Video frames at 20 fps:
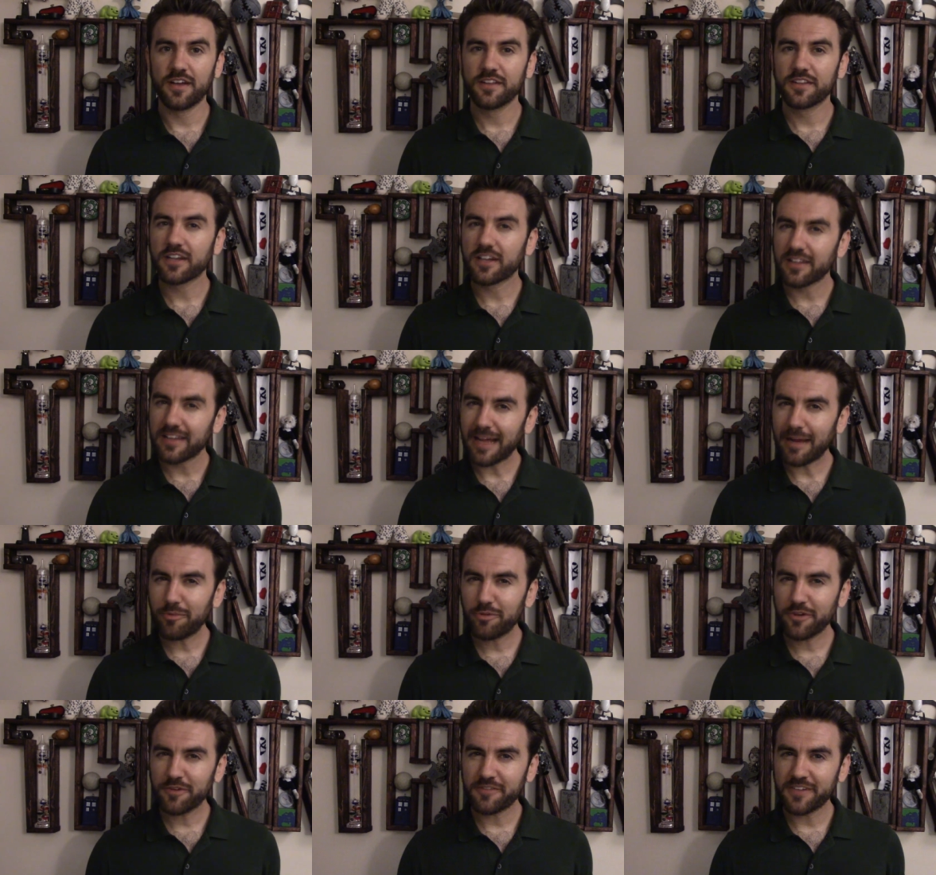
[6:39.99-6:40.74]
the
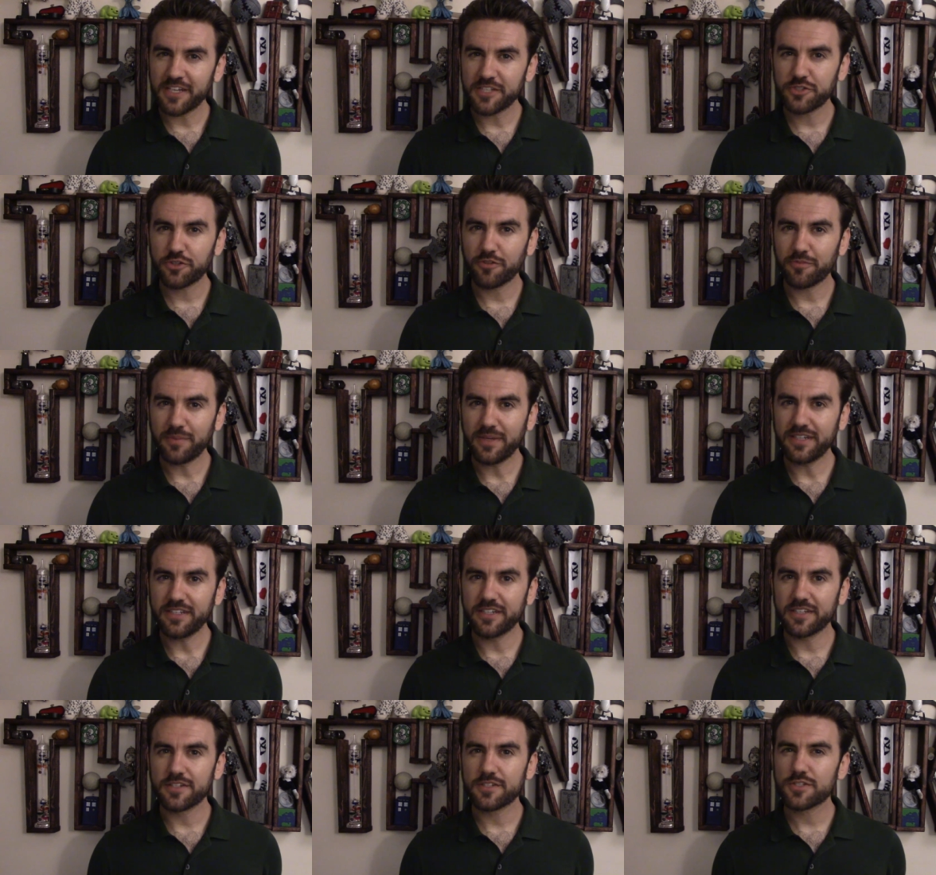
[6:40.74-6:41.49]
collaborative nature of
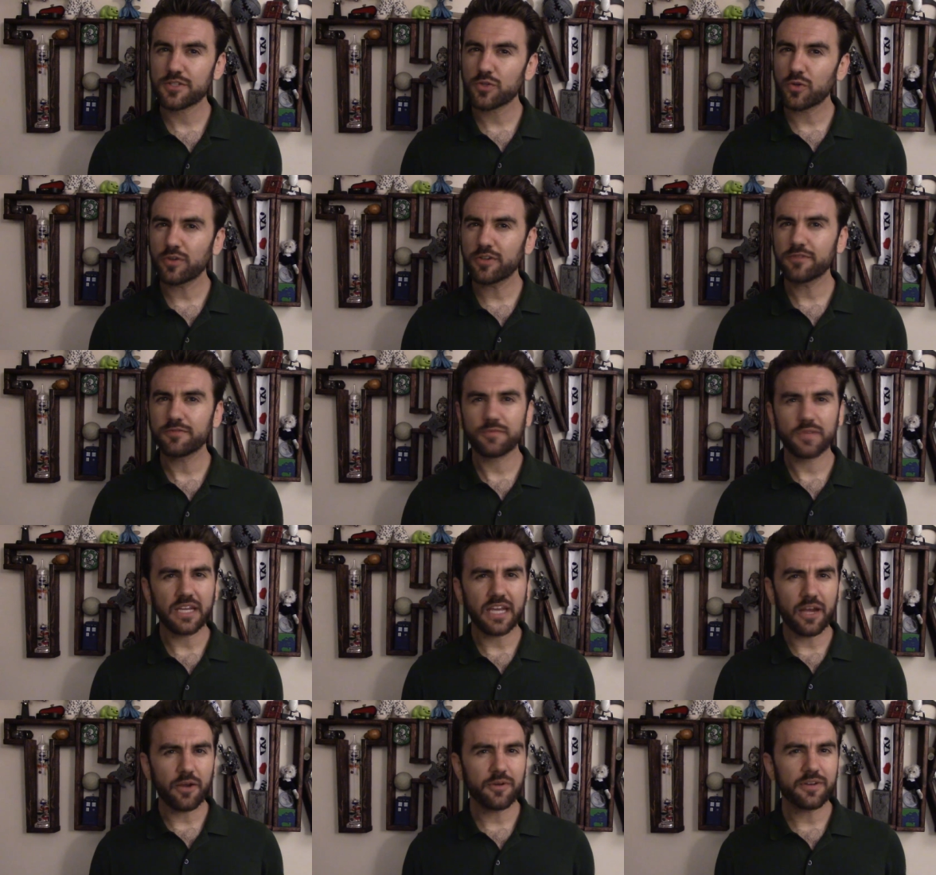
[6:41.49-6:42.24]
media sort
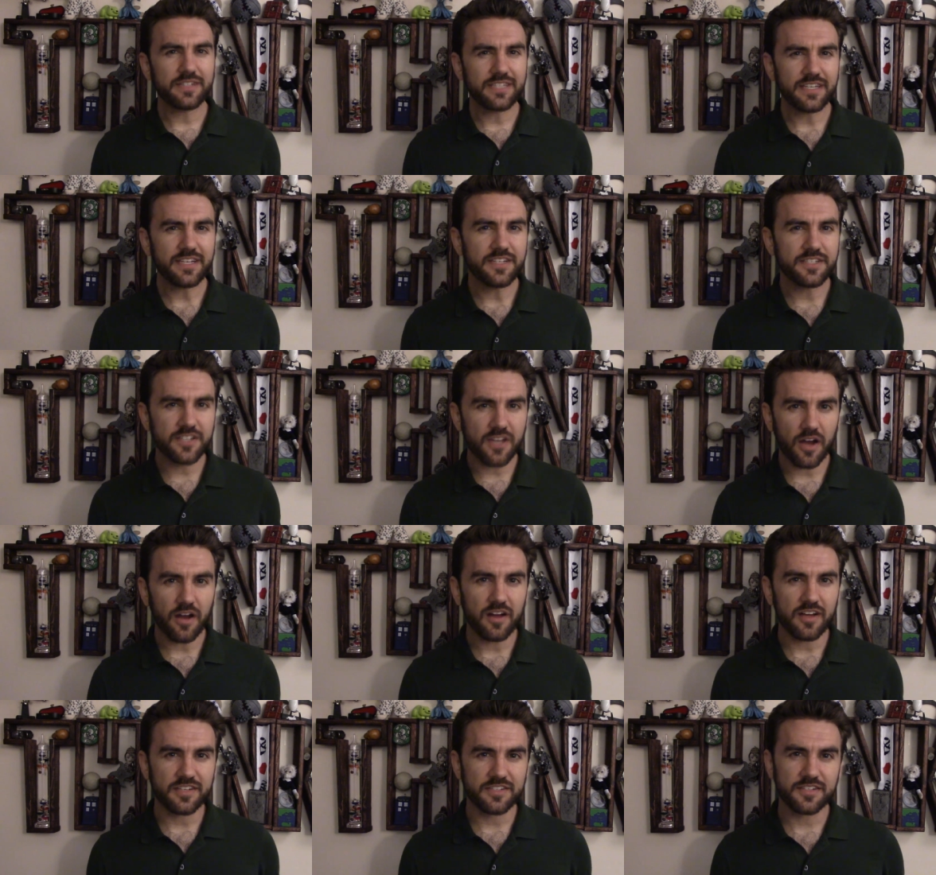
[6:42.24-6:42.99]
of guarantees
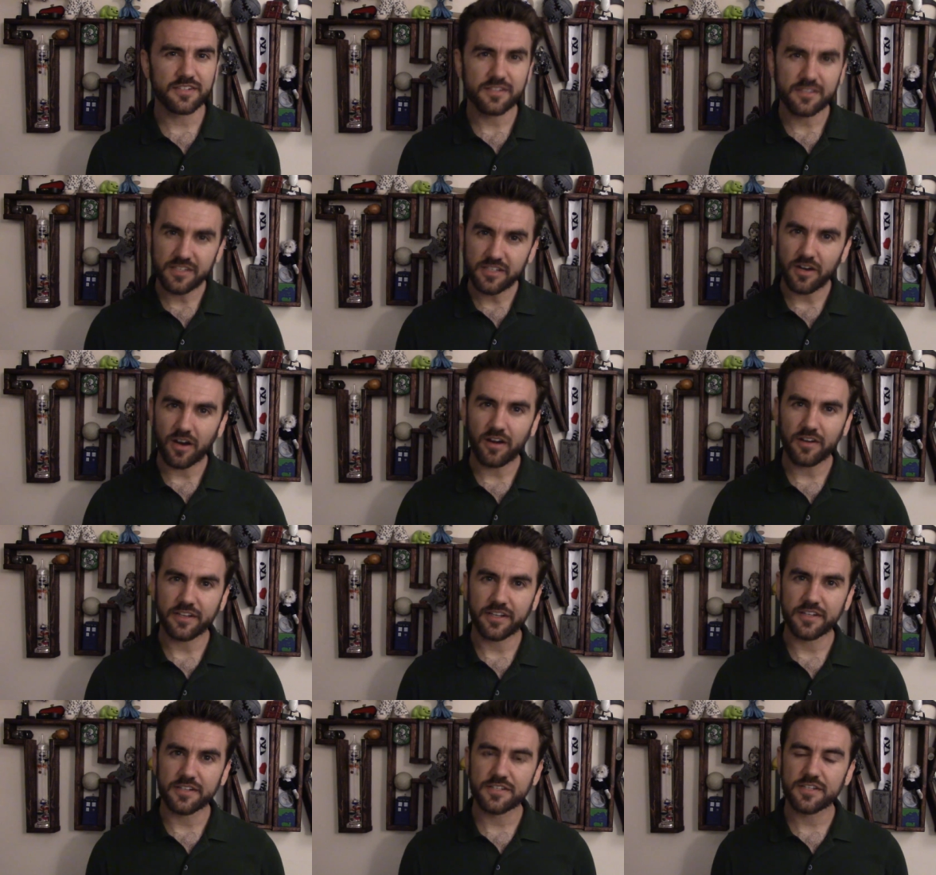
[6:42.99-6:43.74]
us, the
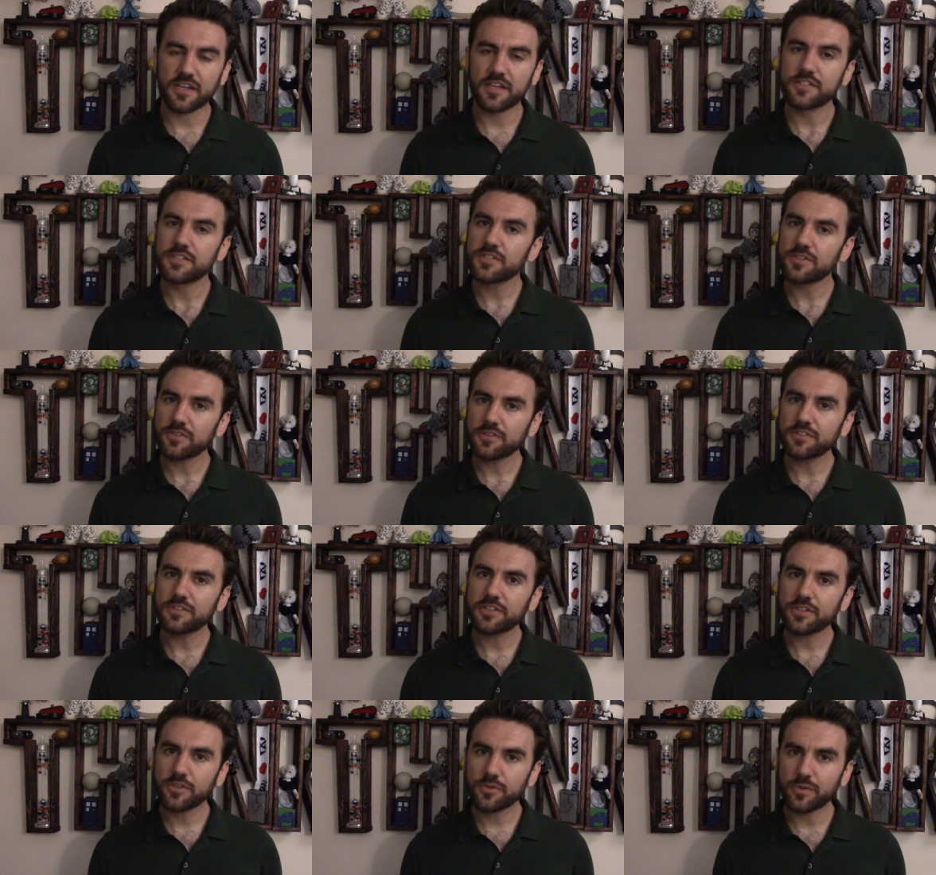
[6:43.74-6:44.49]
audience, a
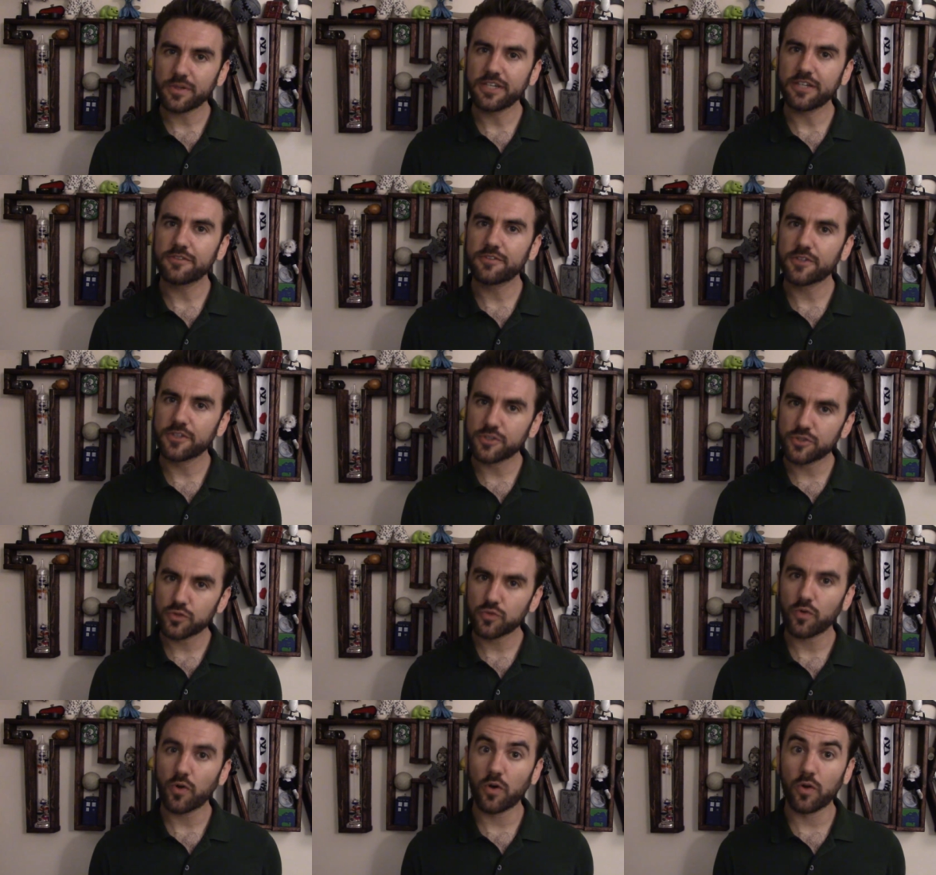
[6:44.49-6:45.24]
certain degree of
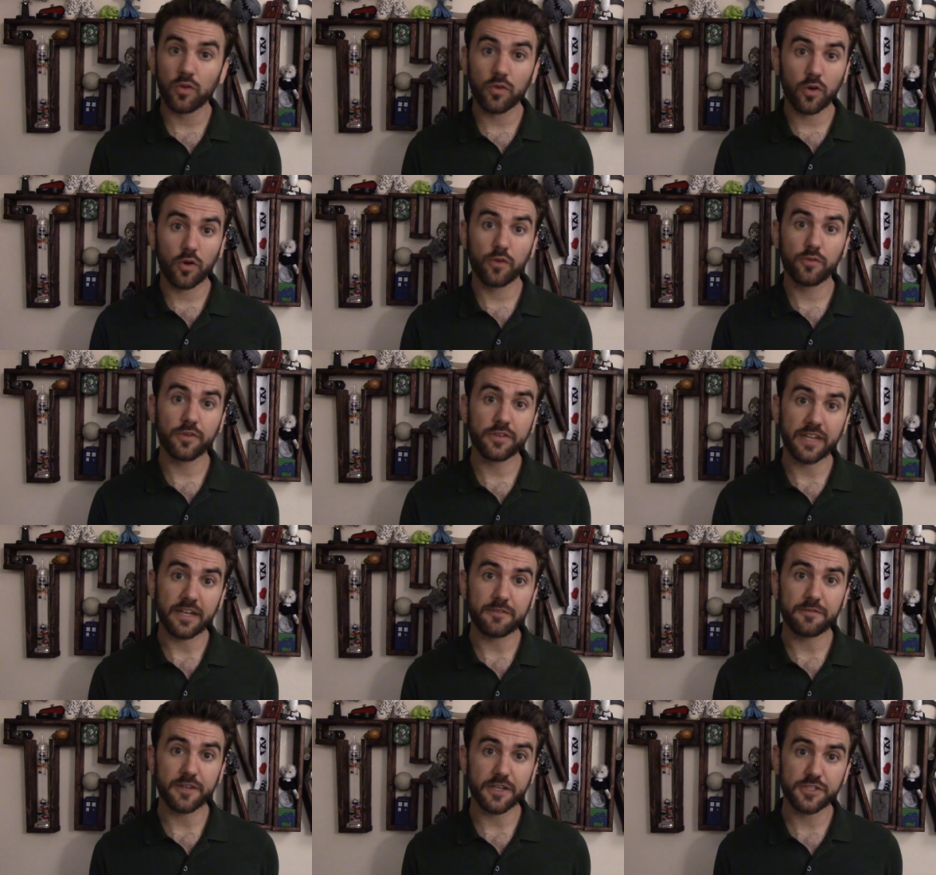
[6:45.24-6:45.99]
control over
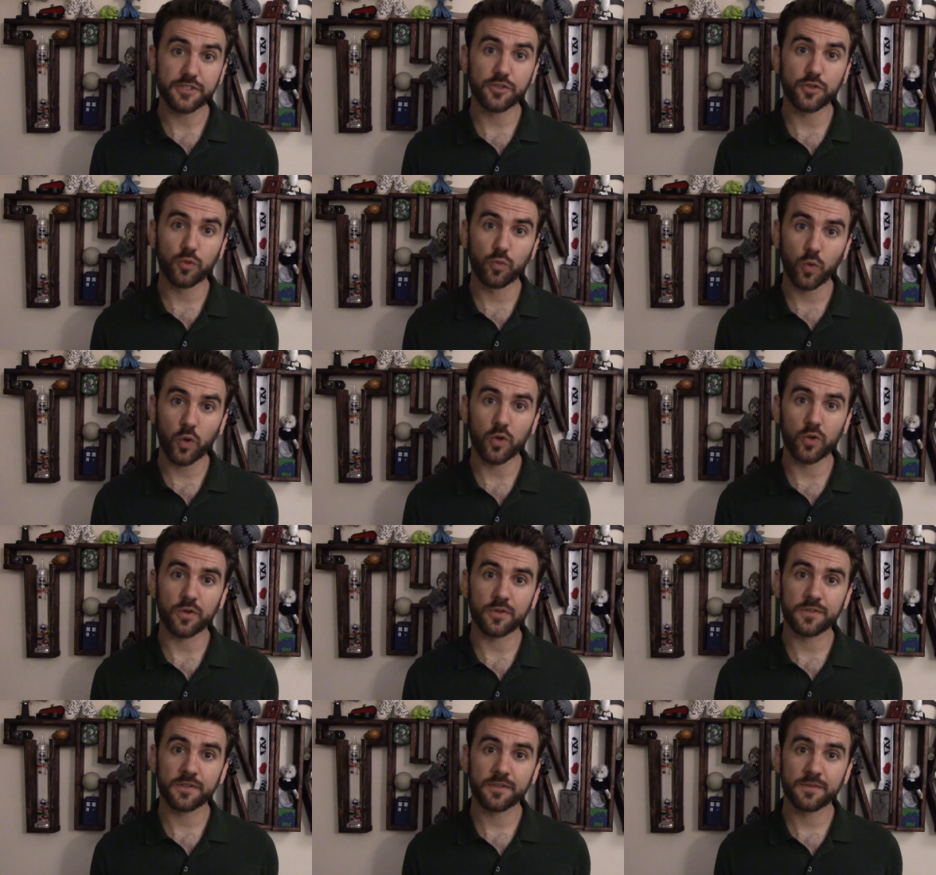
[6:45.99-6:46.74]
that fictional
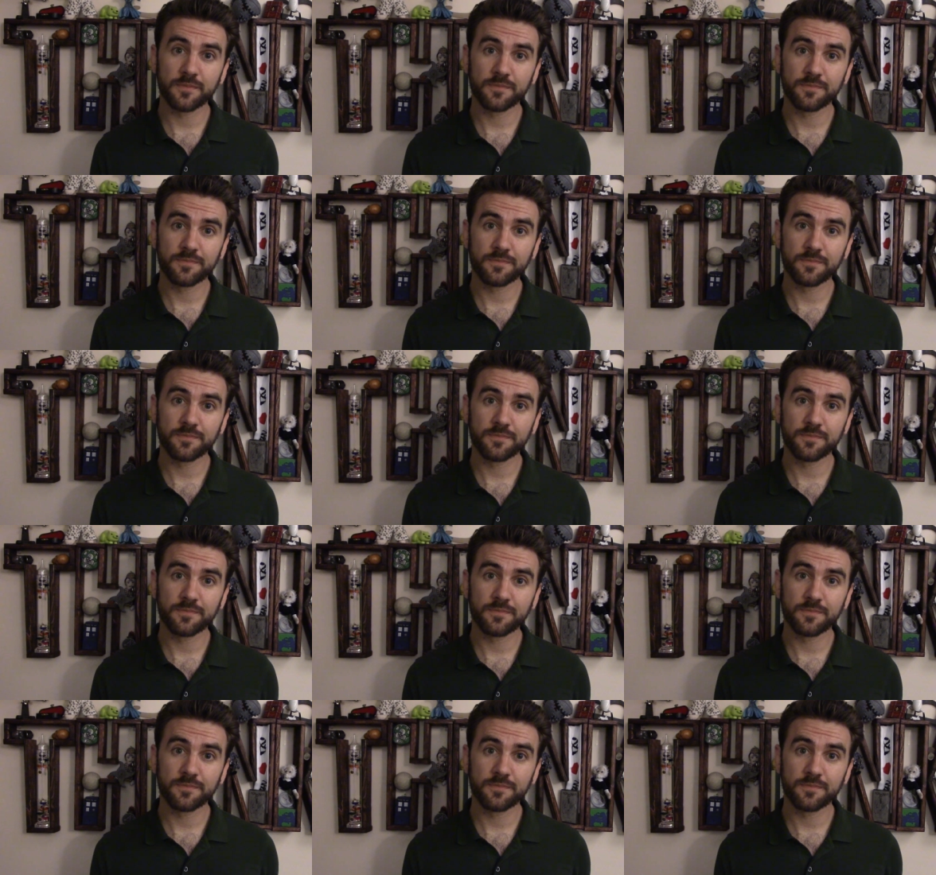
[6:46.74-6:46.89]
world.